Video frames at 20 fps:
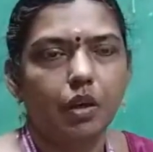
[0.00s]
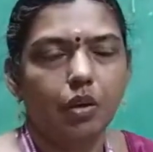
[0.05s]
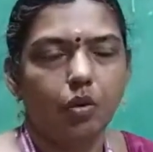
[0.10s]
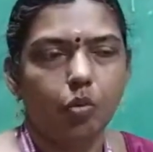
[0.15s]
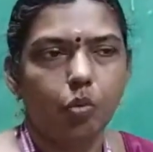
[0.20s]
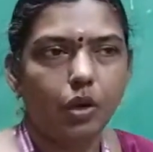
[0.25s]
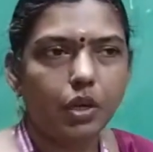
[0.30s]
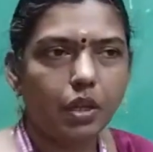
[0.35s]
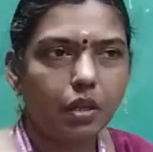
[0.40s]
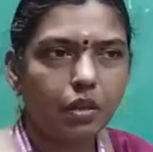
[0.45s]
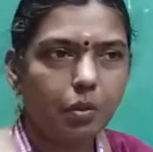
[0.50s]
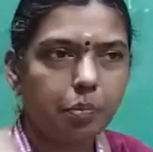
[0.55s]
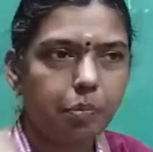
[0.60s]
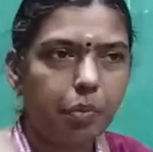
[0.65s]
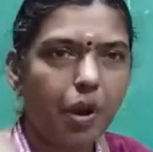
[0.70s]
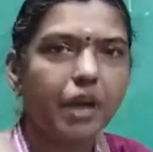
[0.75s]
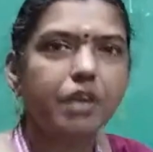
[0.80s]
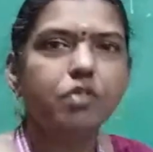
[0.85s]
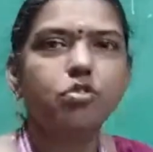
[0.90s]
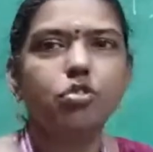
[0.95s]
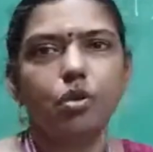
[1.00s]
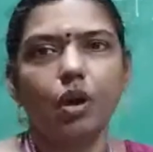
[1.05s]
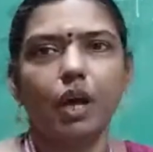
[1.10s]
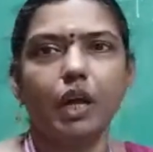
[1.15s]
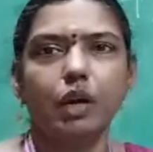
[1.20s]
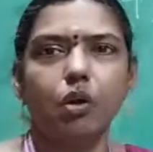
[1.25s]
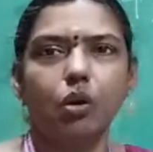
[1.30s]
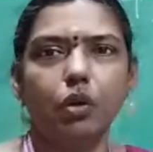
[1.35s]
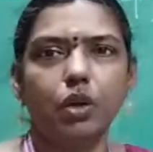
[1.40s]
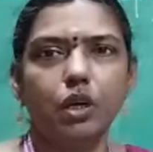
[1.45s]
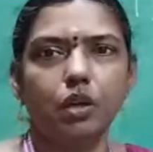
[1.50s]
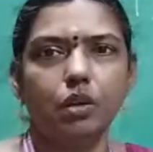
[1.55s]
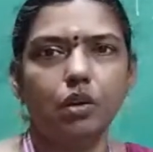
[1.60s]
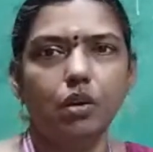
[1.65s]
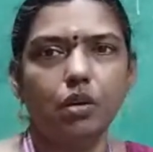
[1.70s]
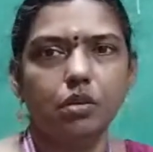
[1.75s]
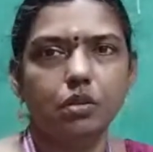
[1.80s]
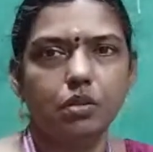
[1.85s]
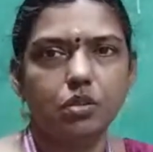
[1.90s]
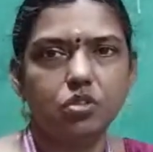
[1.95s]
What are the points you are going
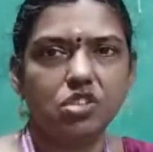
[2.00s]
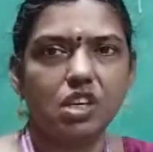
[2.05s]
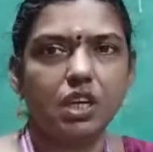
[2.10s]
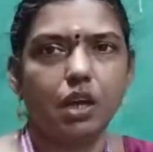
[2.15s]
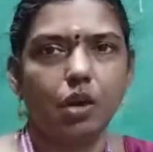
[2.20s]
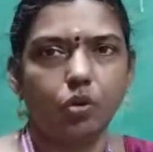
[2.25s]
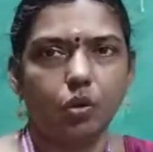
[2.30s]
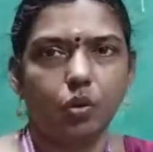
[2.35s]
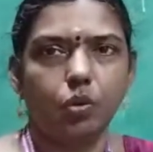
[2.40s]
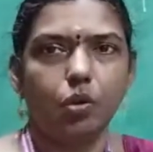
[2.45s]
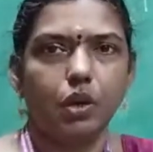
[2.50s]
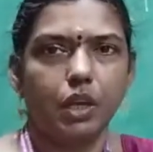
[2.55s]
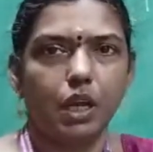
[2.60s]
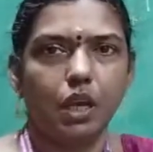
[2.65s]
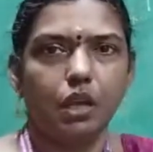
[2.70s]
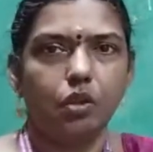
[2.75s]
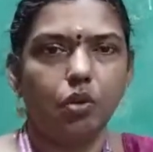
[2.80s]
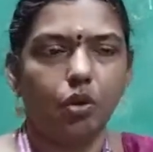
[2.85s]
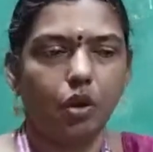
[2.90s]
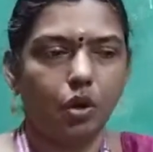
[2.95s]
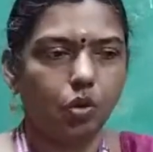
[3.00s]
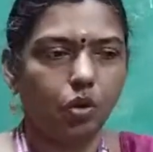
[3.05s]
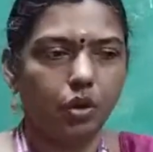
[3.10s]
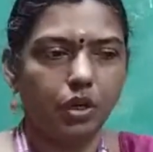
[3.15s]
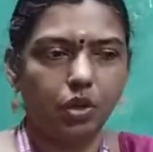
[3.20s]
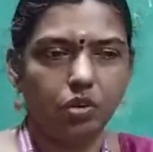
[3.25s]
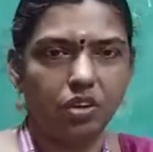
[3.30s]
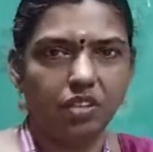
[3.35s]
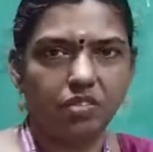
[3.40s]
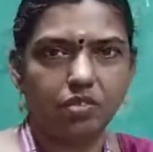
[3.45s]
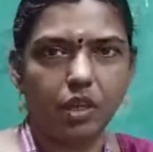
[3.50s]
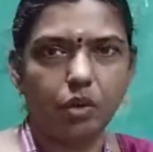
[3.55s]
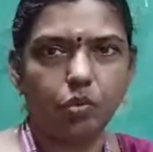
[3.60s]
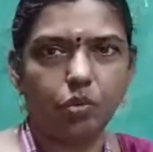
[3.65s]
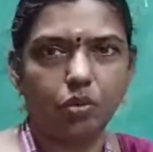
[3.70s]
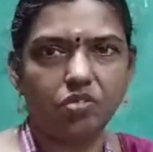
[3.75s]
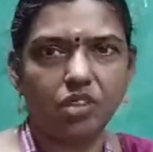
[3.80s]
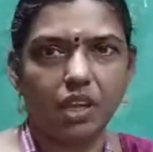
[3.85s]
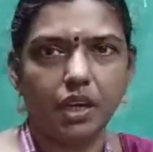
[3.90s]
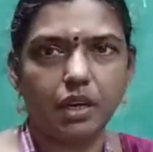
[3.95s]
to check out? Okay, you are going to design
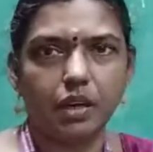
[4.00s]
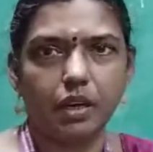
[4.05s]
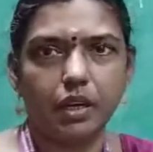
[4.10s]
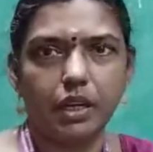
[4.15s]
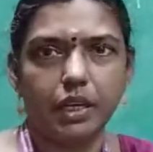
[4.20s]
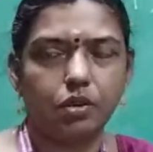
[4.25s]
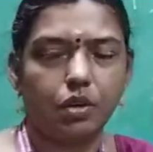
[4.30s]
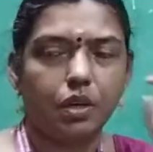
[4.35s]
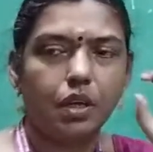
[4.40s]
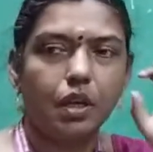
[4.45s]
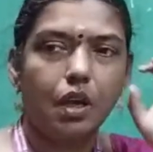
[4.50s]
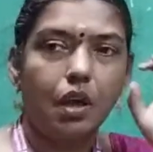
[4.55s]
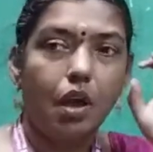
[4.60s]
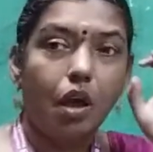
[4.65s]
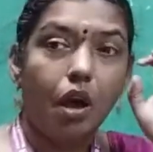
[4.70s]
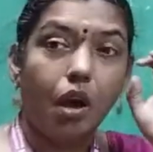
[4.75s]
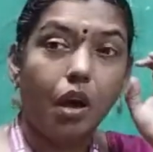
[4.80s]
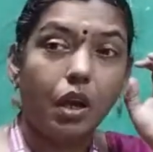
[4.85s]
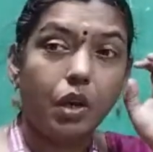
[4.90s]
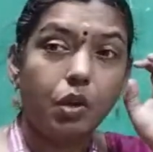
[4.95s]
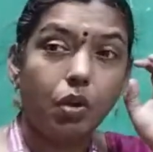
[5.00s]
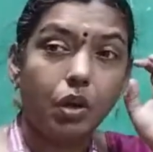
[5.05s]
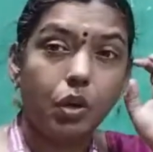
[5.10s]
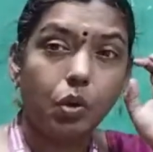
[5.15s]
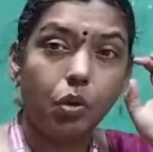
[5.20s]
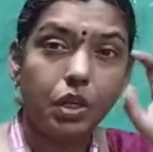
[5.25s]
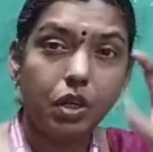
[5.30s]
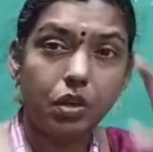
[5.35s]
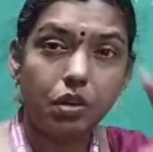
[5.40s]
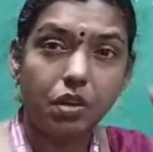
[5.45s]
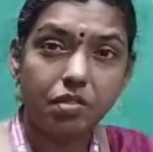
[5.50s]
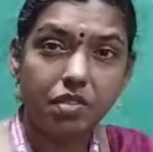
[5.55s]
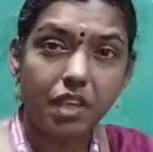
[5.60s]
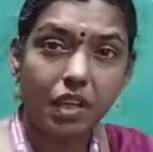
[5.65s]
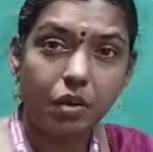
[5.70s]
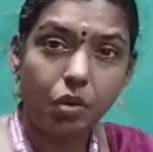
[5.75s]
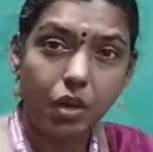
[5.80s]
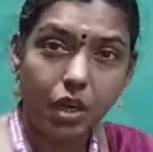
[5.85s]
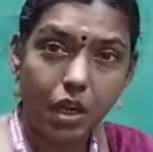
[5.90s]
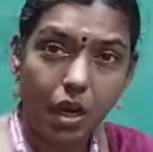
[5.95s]
on satellite, or you are going to
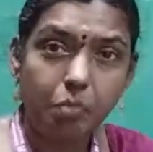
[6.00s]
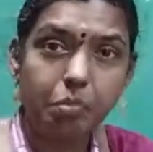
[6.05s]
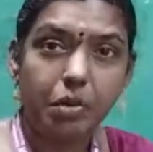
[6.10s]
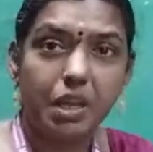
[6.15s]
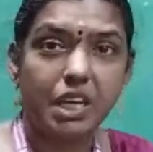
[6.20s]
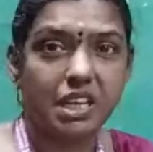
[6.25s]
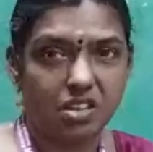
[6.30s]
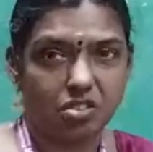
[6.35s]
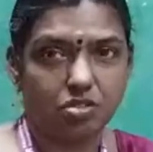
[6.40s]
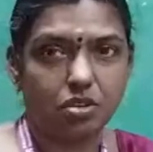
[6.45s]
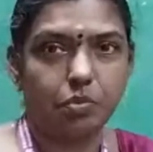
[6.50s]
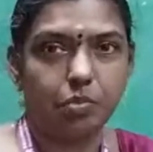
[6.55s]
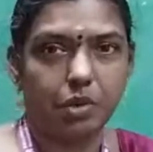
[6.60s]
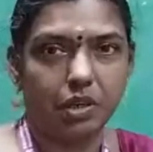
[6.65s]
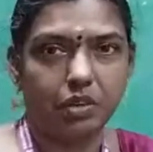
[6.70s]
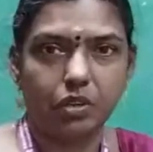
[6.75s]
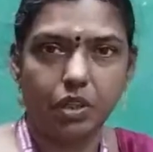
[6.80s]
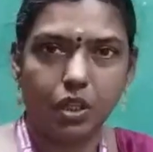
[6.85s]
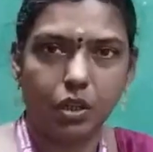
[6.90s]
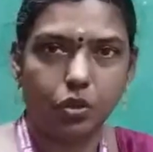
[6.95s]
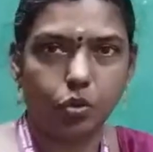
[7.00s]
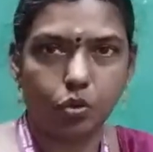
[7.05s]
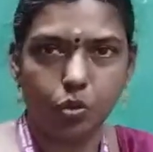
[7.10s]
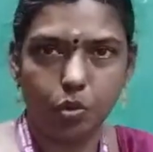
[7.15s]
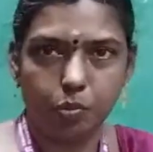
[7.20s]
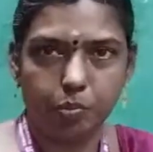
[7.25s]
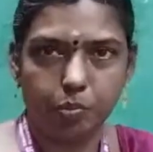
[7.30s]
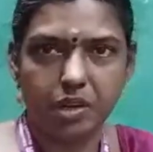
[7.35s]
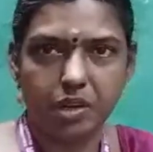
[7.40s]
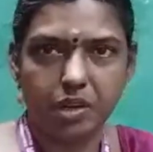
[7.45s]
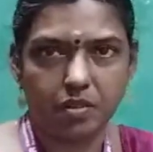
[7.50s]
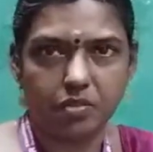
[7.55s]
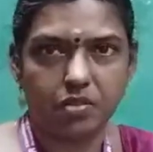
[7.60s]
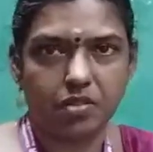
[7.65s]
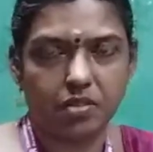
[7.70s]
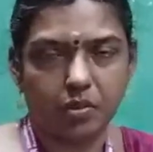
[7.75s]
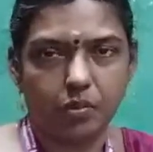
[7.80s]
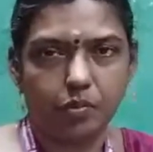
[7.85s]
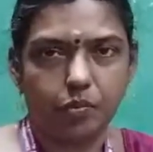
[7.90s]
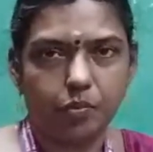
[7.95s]
design on communication between the two persons.
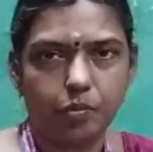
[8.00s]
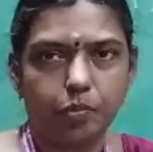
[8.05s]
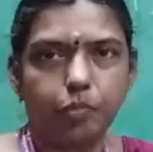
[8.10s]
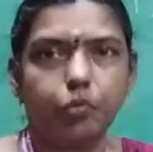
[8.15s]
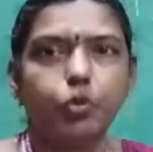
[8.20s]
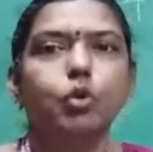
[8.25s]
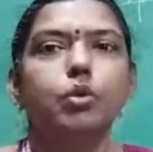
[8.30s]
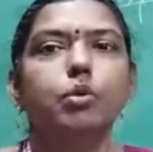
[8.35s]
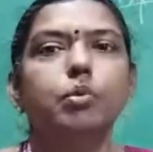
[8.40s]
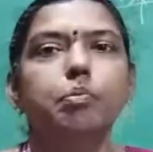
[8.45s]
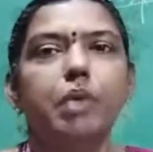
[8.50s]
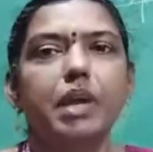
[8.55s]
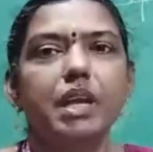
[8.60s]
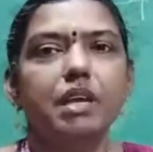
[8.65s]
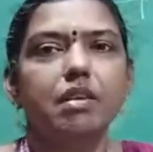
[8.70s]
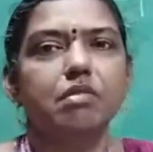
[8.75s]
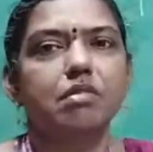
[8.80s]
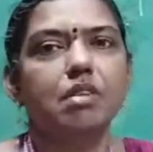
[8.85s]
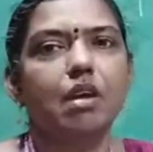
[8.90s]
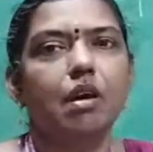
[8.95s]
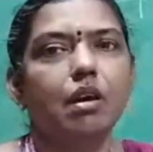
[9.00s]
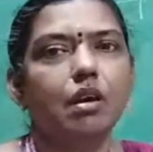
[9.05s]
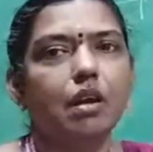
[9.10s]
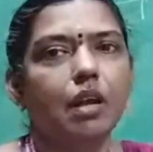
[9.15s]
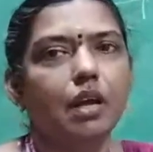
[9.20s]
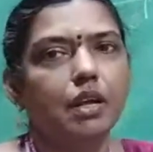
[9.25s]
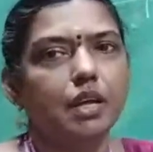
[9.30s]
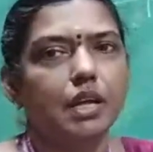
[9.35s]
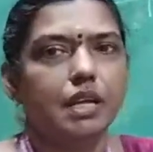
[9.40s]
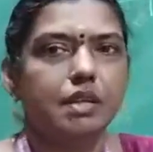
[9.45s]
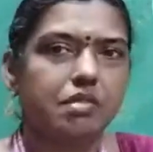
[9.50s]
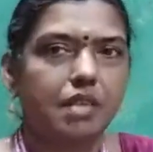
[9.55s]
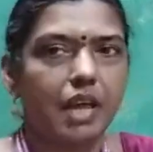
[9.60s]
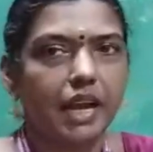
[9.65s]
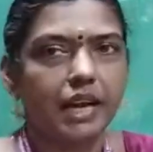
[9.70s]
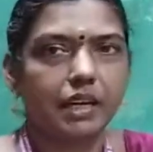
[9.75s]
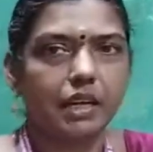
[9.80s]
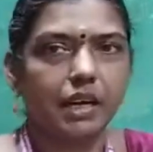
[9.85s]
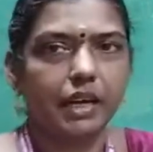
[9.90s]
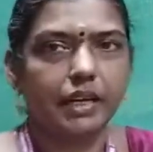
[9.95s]
You based on
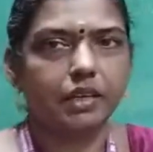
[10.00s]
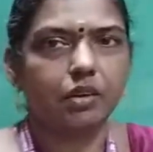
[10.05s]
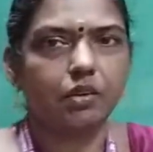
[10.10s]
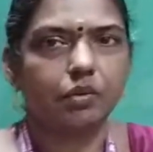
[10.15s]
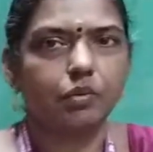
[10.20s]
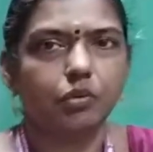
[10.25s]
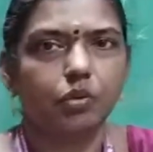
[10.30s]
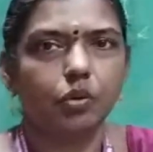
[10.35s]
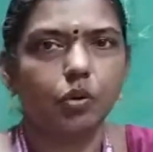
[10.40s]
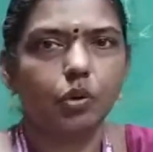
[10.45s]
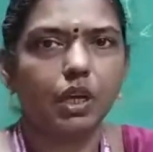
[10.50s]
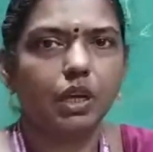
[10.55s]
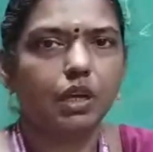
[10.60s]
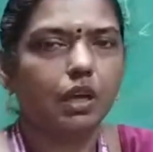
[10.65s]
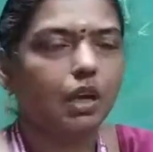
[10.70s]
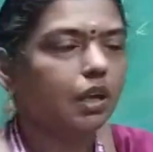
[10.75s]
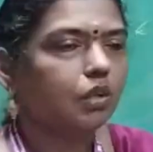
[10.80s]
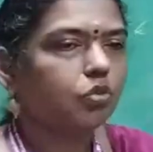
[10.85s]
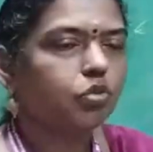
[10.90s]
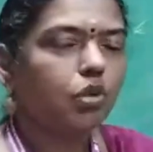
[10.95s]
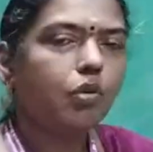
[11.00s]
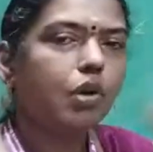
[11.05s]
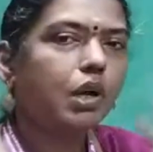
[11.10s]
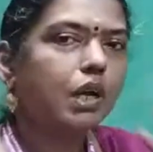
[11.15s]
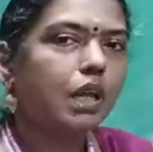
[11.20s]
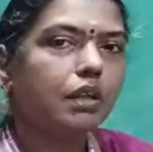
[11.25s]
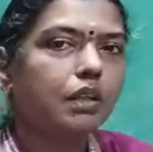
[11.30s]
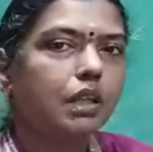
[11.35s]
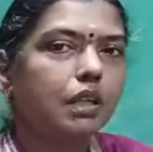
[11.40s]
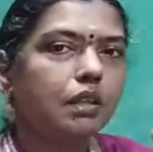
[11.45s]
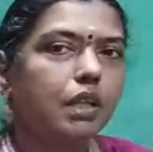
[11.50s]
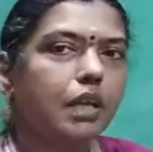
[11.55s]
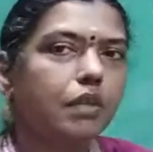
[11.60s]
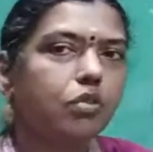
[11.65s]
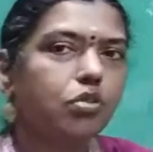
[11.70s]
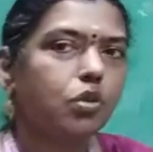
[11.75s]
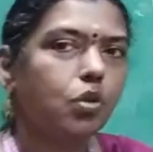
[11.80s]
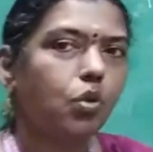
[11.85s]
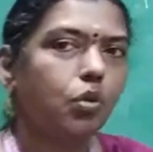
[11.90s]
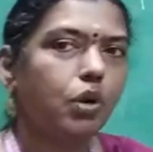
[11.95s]
satellite. Okay. So, what are the
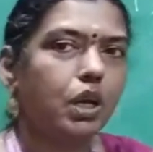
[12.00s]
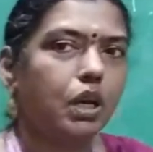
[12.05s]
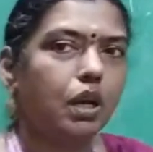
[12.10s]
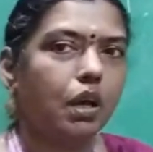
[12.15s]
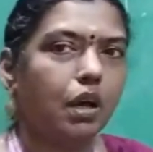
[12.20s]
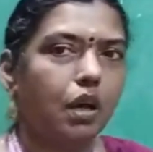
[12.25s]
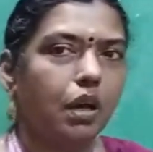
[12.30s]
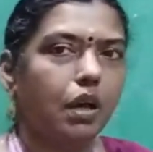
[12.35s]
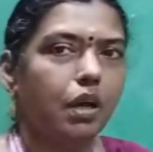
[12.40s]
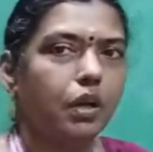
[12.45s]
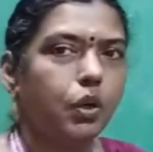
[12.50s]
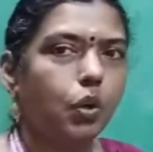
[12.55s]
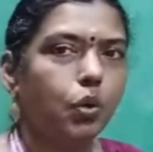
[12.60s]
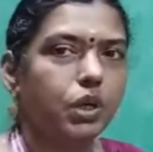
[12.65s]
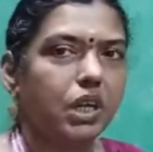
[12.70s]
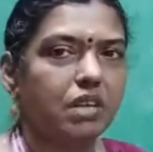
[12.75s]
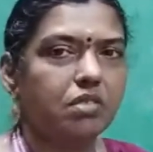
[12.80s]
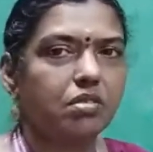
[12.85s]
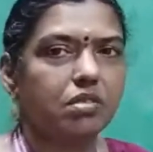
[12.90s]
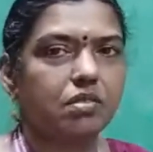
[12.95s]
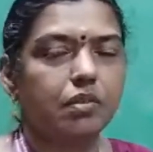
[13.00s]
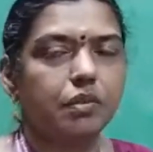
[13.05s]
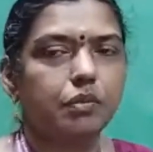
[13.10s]
things you will notice?